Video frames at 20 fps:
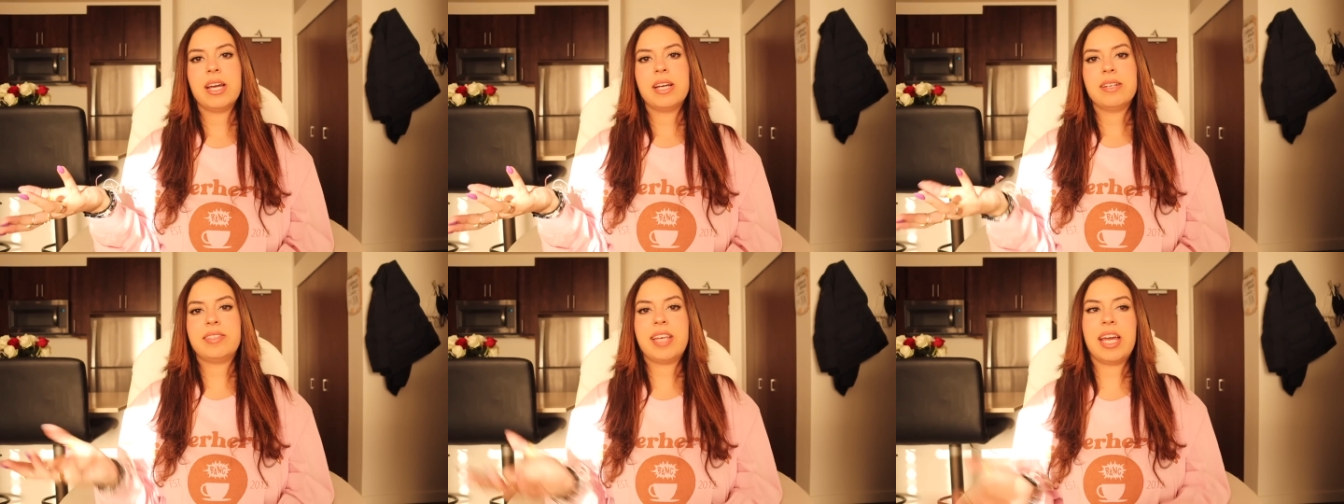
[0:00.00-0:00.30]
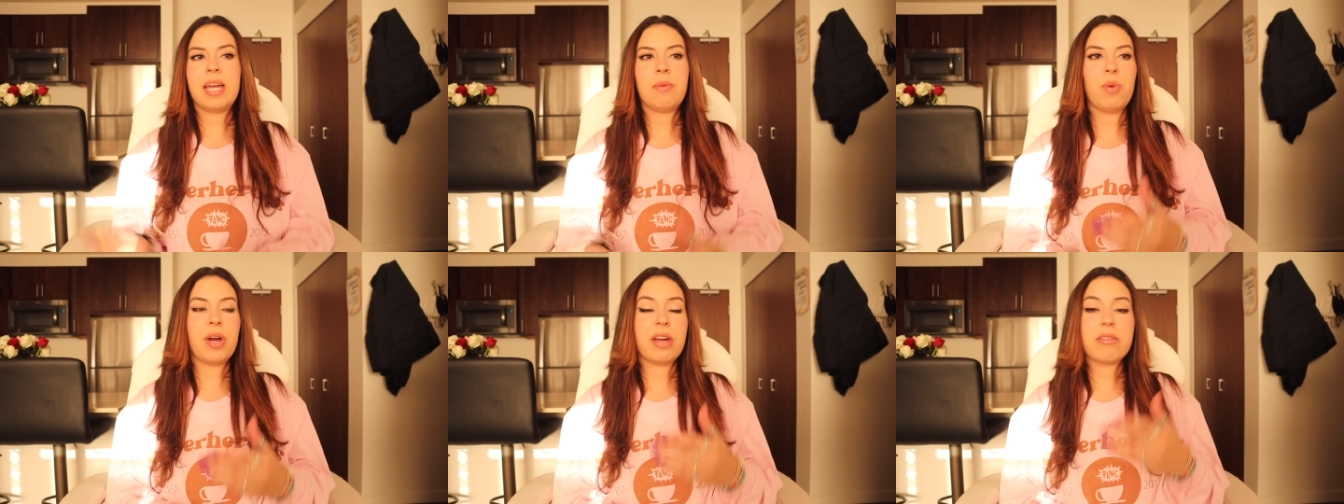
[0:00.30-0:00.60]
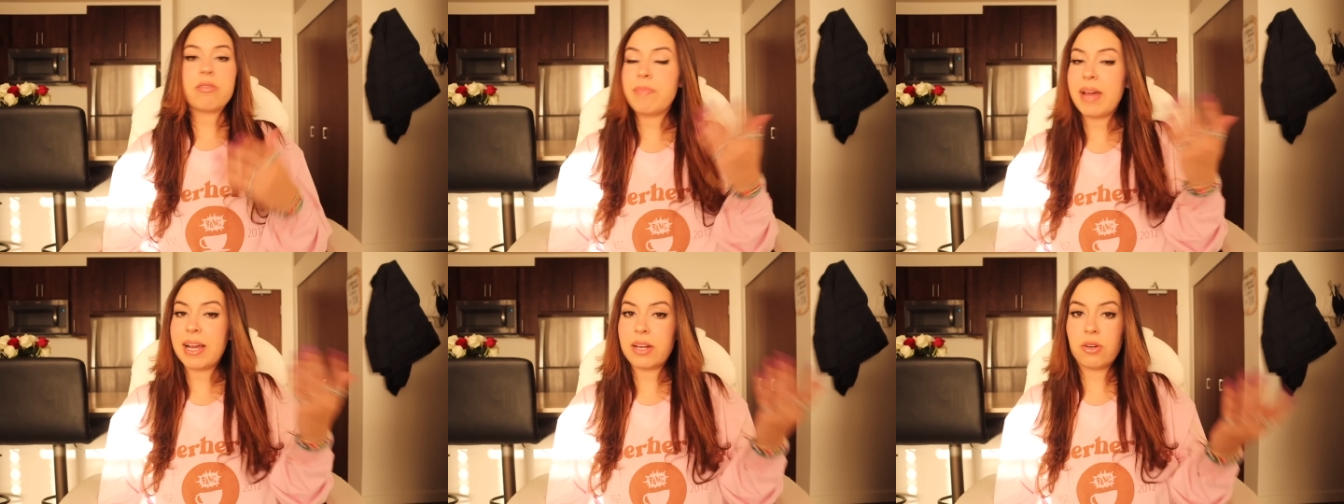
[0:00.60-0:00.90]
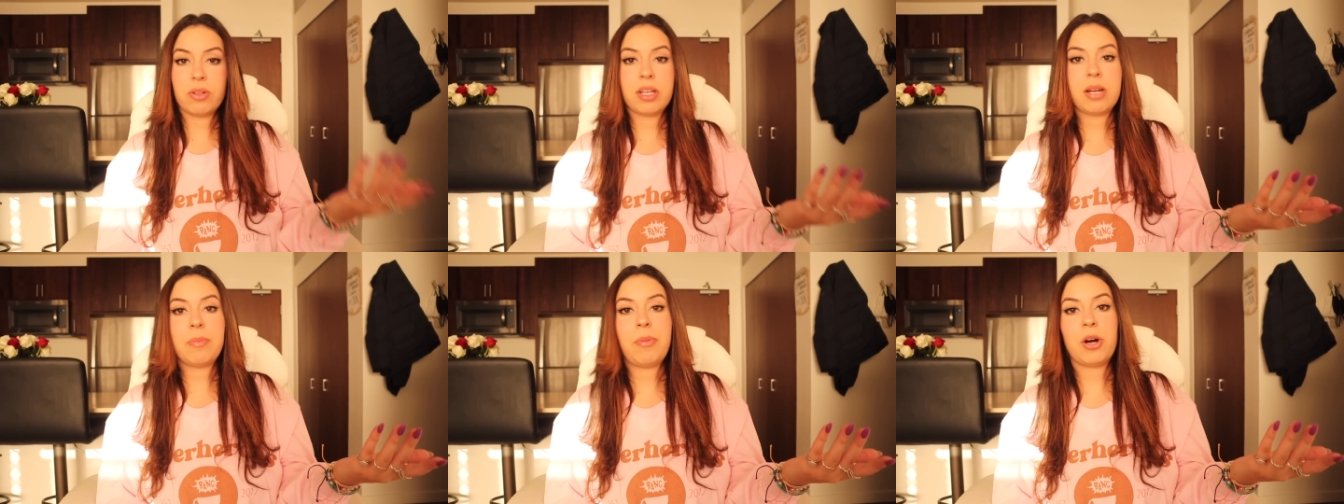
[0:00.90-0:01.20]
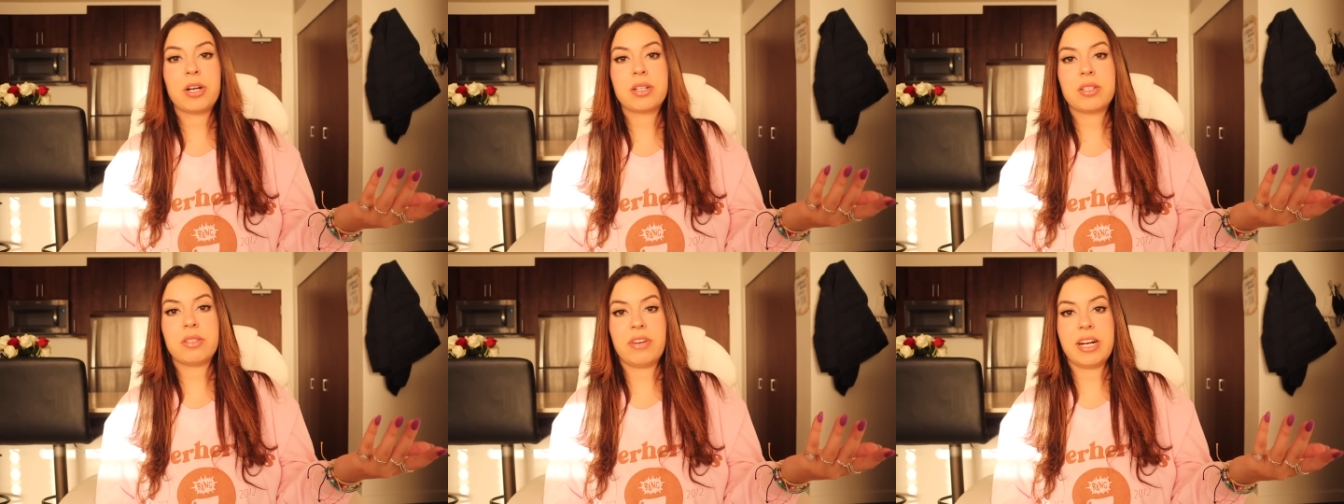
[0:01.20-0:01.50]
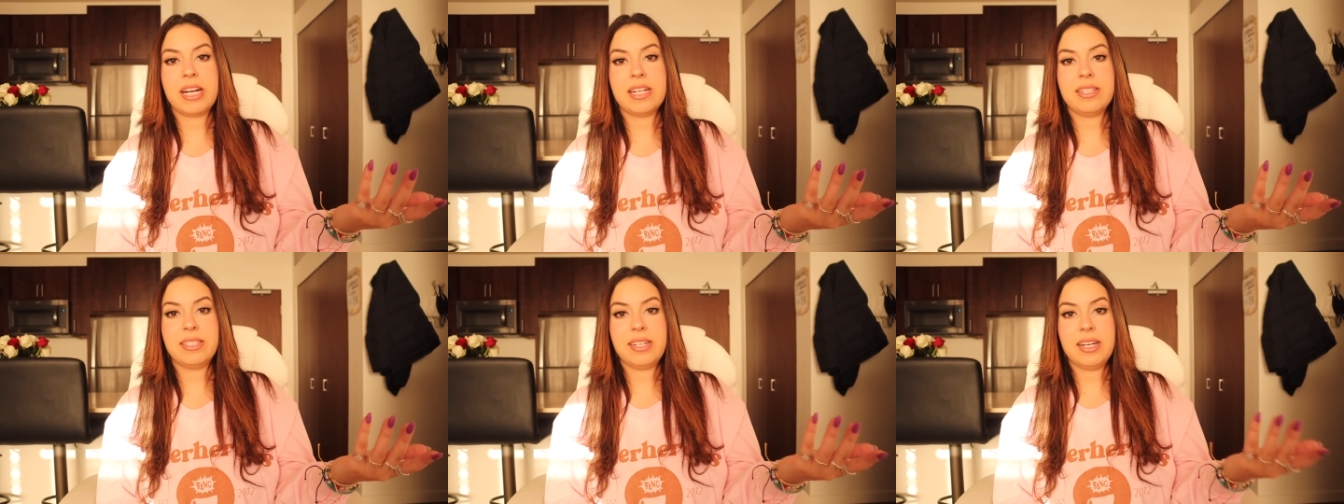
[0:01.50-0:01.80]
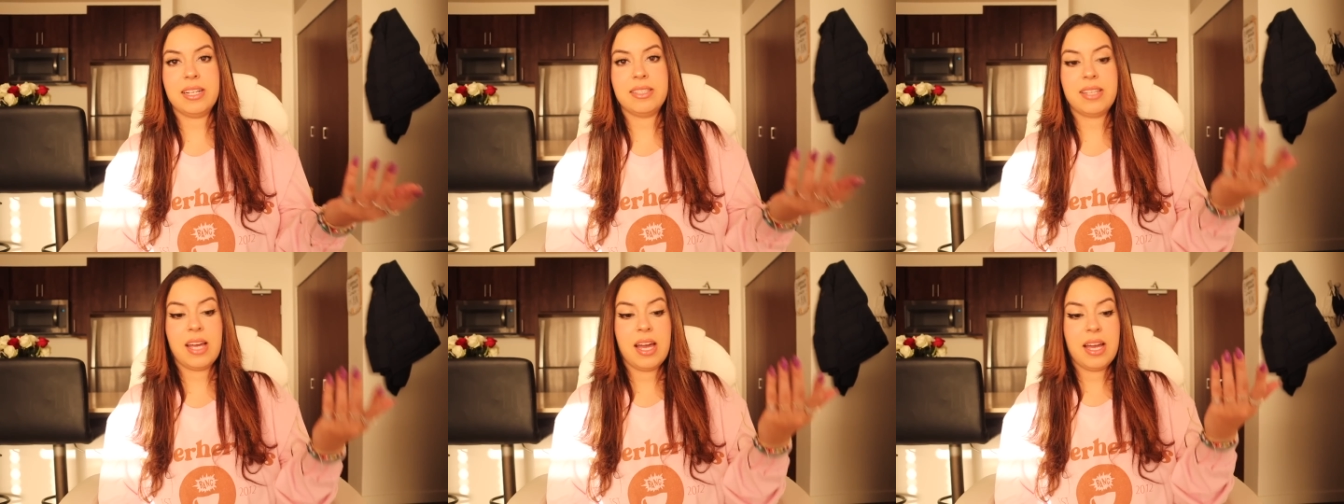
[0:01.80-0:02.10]
Same with Magnolia Parks, for
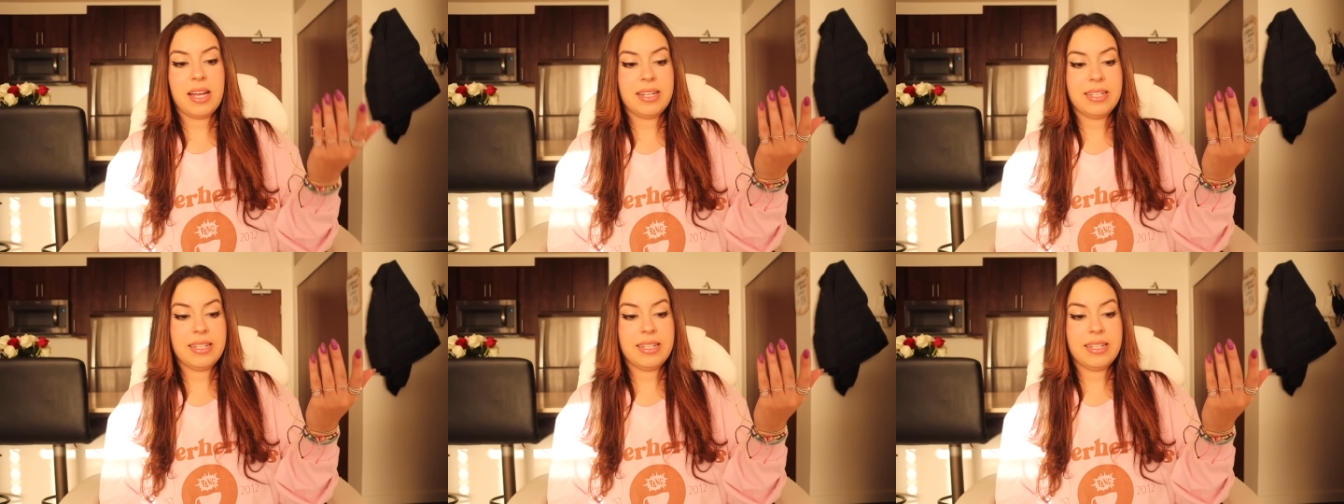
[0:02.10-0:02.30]
instance.